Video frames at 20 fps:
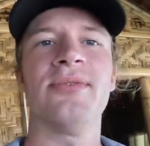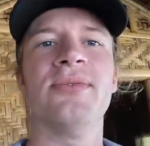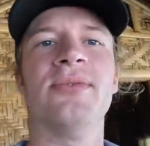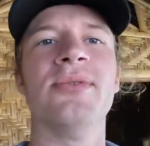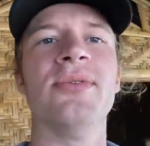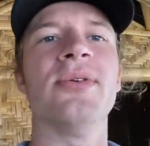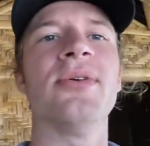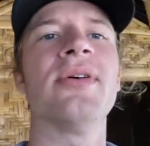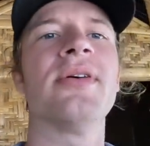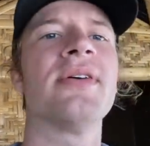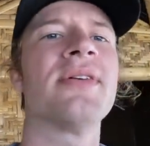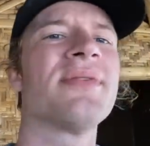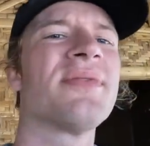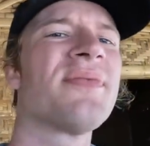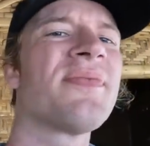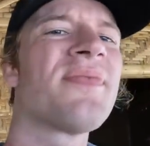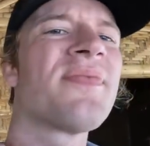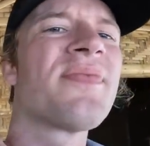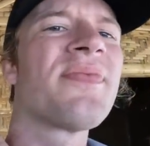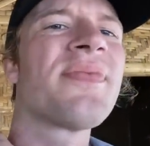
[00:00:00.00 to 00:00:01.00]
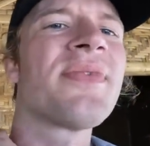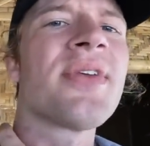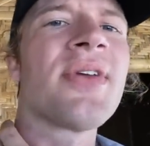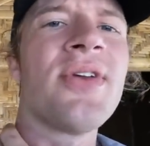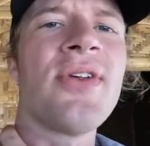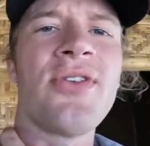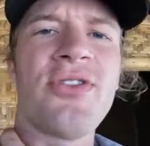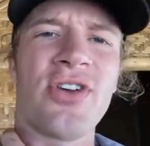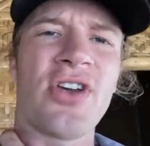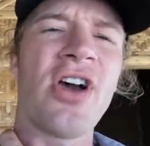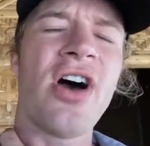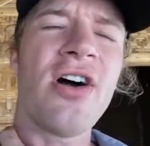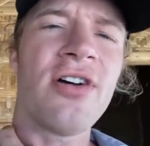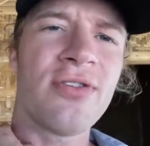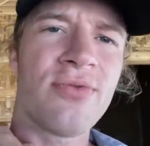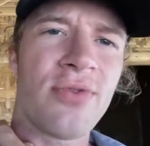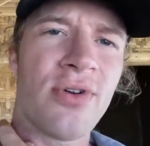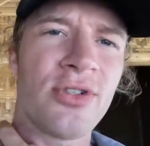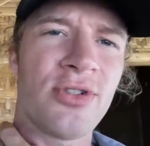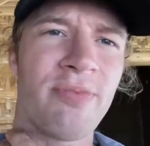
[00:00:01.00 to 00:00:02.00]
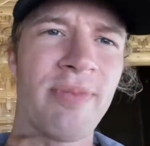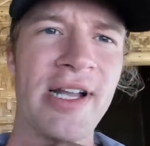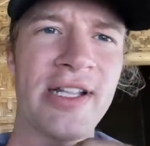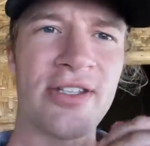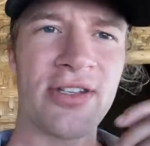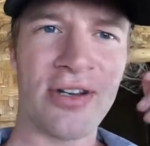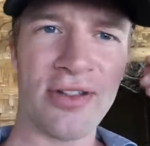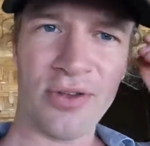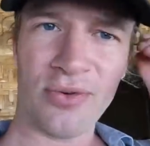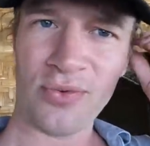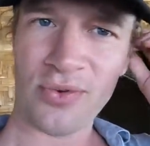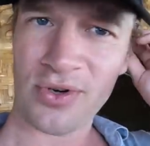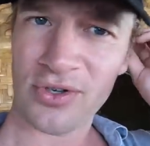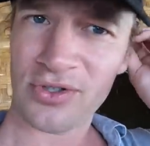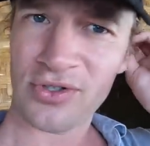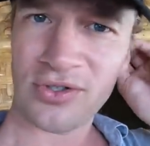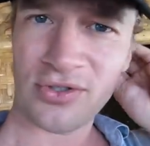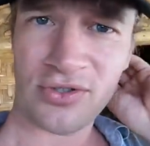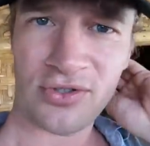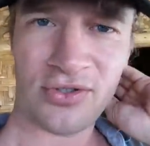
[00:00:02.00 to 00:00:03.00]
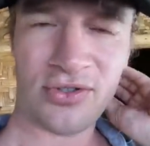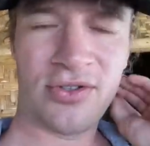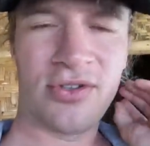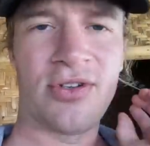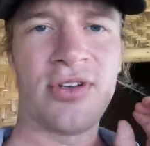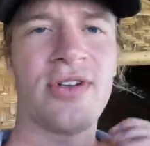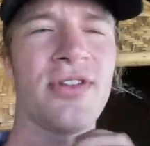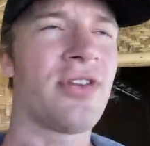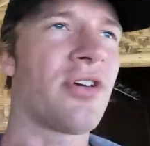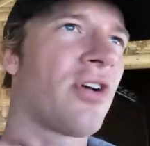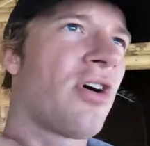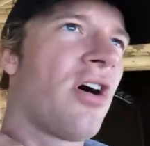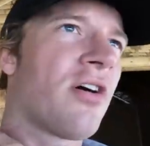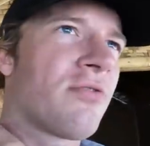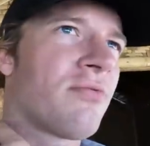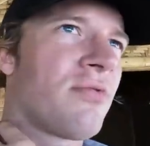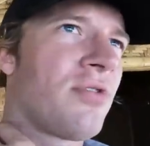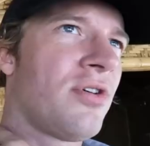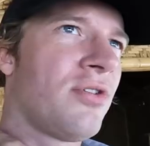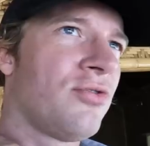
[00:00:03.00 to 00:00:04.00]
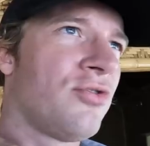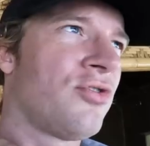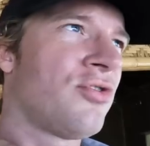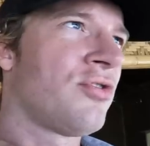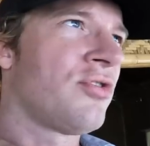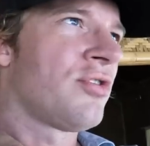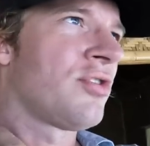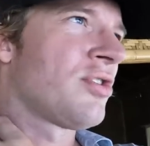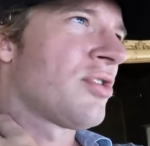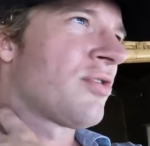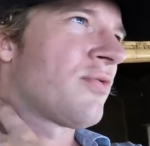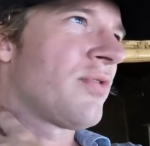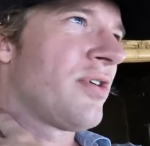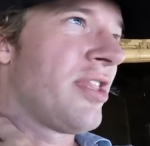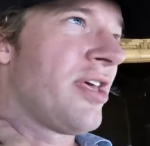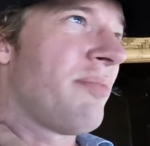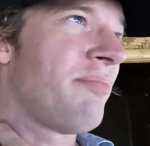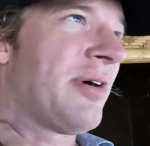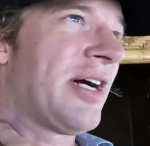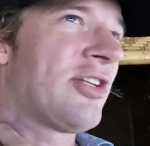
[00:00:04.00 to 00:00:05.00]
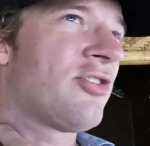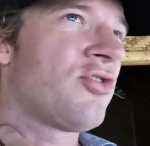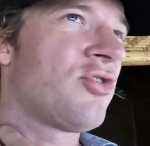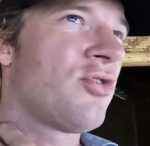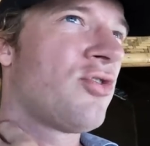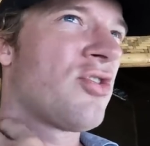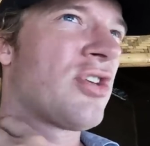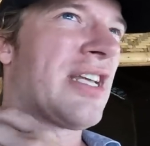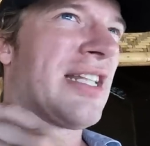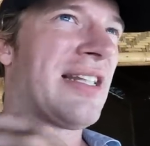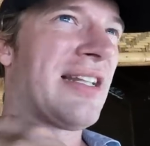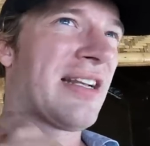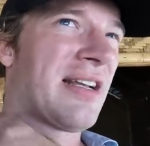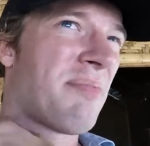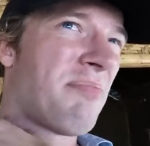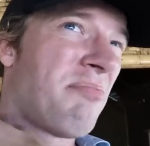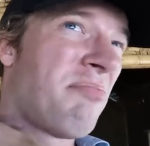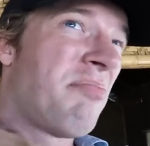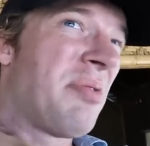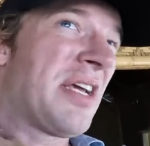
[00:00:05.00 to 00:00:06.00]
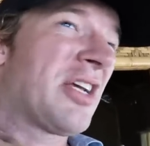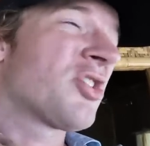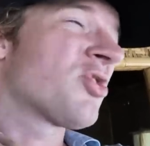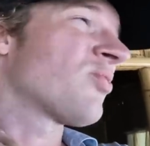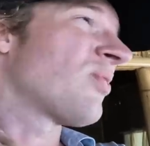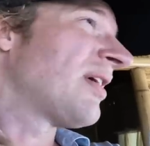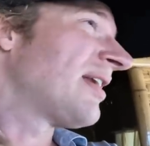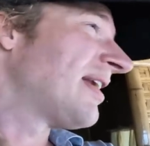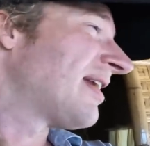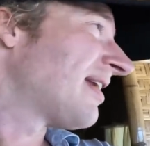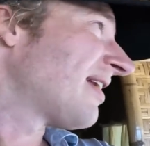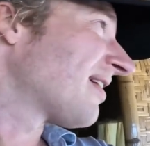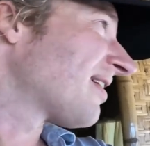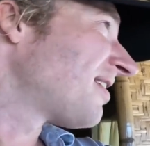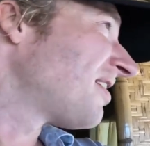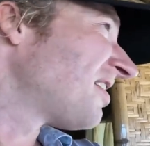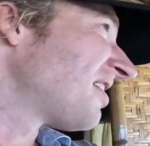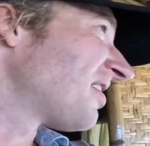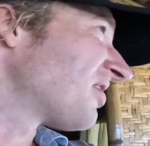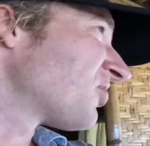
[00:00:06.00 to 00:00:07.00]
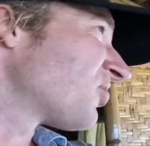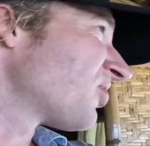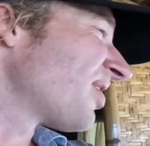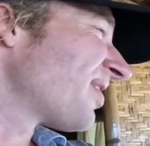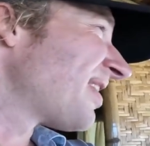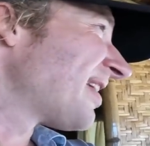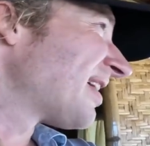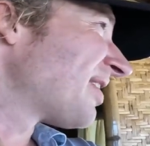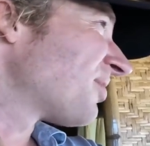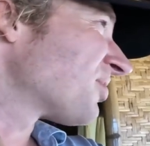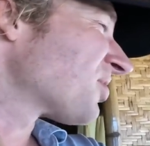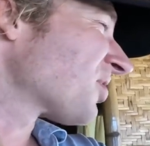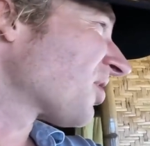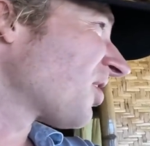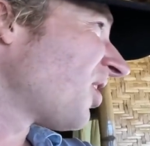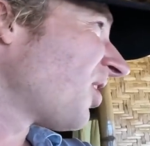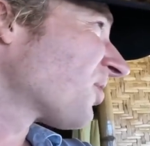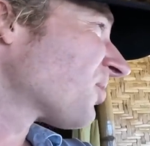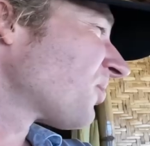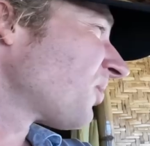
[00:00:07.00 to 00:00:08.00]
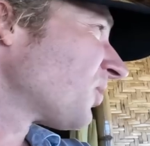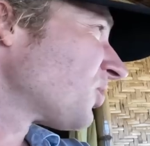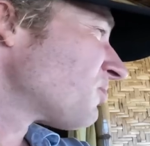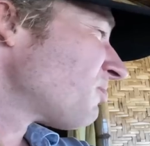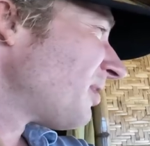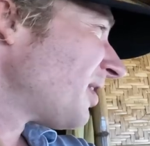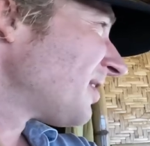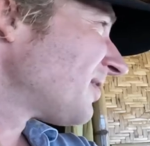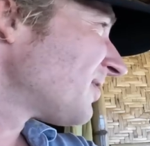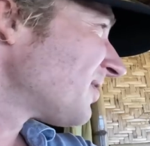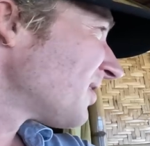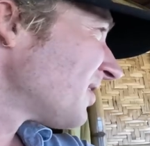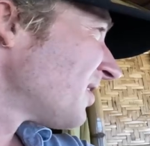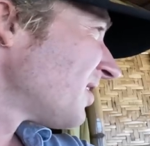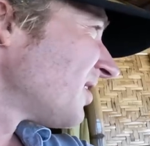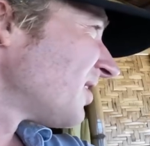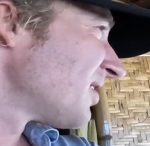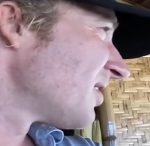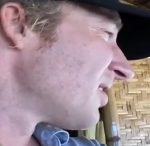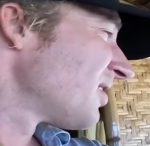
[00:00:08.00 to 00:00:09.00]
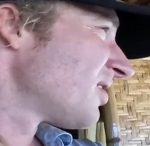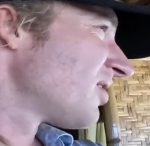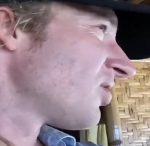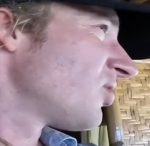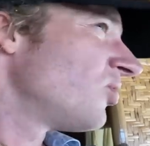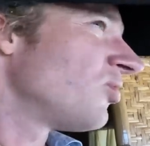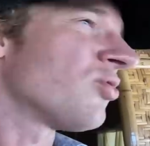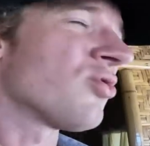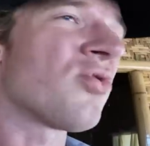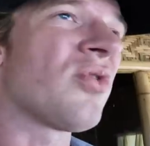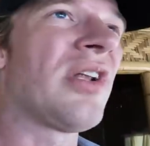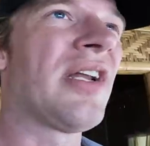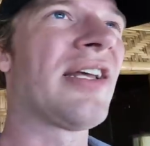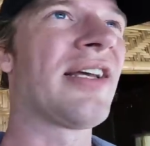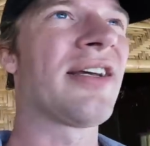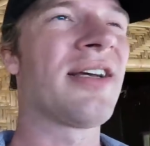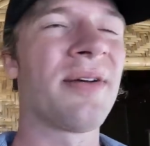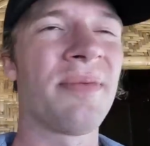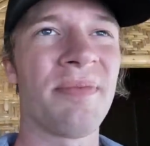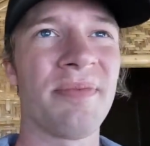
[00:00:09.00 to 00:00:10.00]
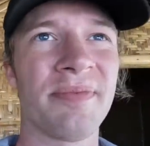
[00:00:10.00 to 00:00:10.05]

Ooh. You know, the cockroach bites are the worst. The cockroach, when they bite you, you get like a big swelling like here. So I think it was a cockroach bite. Huge swelling.